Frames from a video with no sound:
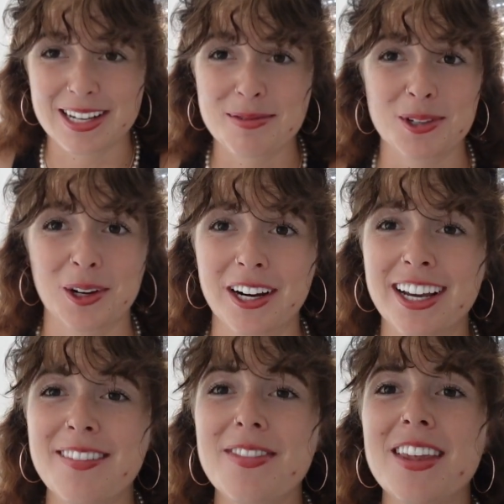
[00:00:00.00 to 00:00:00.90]
I'm sorry.
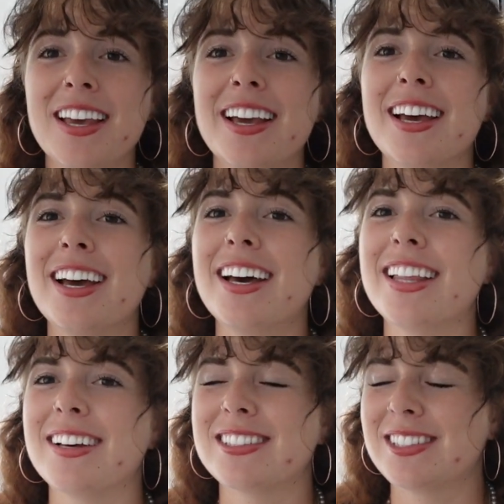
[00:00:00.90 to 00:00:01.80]

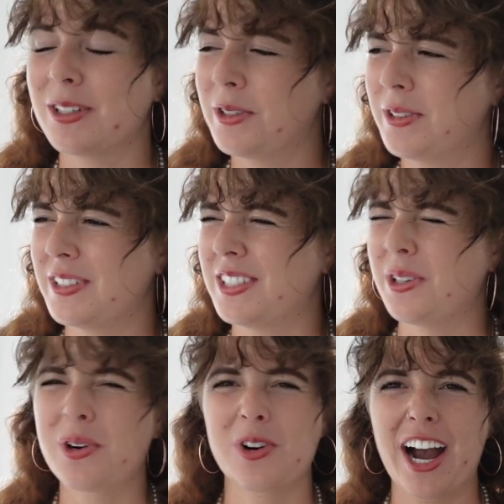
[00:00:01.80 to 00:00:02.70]
That was so
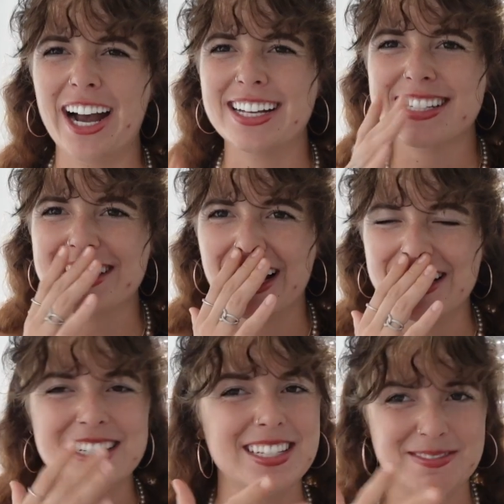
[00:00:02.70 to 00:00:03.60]
crass. I
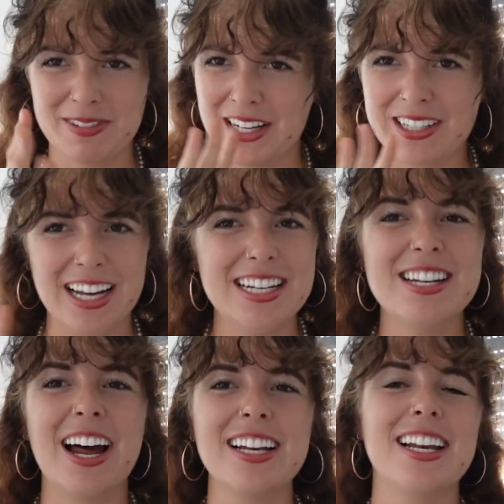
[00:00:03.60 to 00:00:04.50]
did
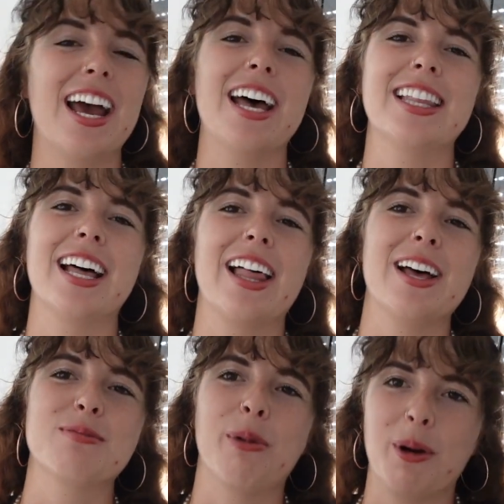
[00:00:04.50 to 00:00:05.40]
not need to add that
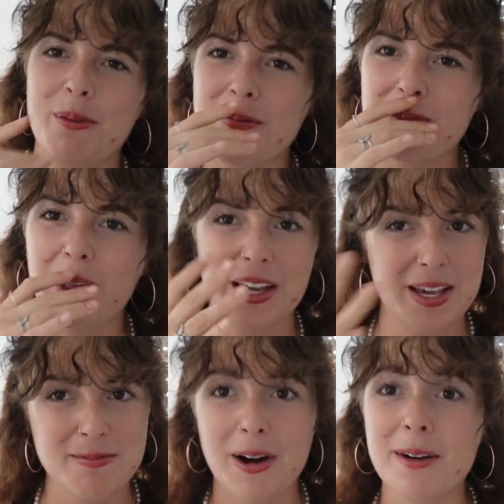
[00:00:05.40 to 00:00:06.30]
last part. I
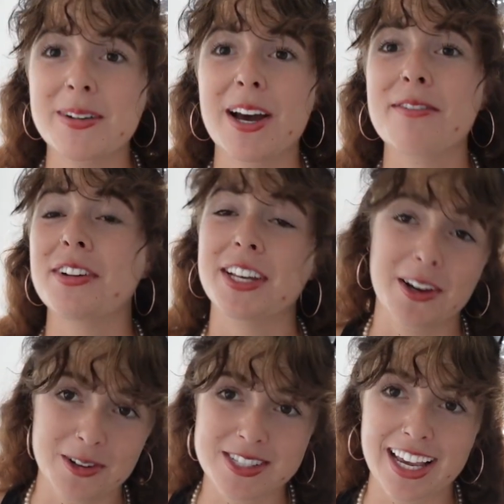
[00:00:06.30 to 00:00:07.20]
keep popping out
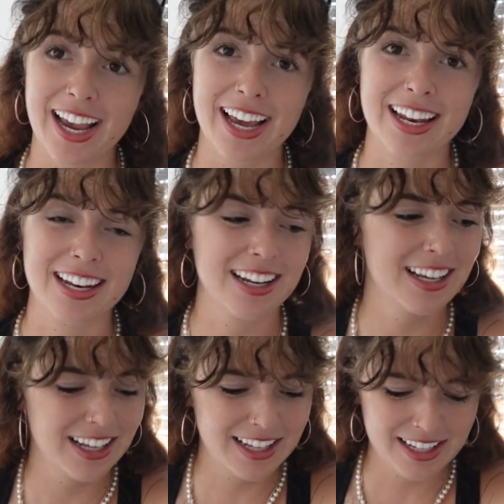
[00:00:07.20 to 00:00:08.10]
videos, and
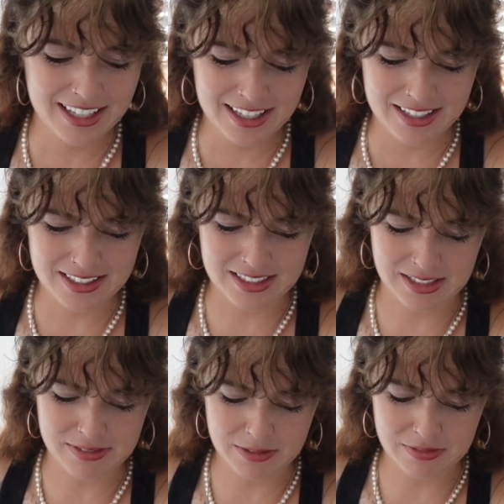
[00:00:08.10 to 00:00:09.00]
because I feel